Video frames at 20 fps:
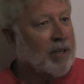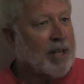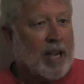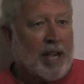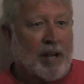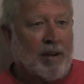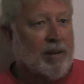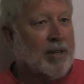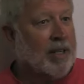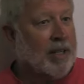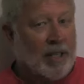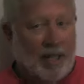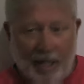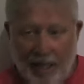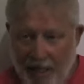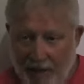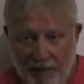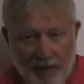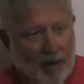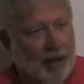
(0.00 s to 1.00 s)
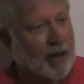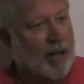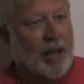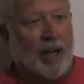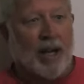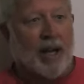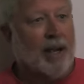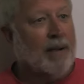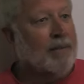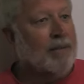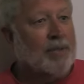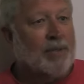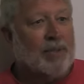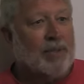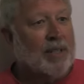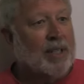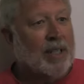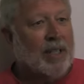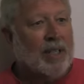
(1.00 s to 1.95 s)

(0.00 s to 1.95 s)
encountered in any of our lives.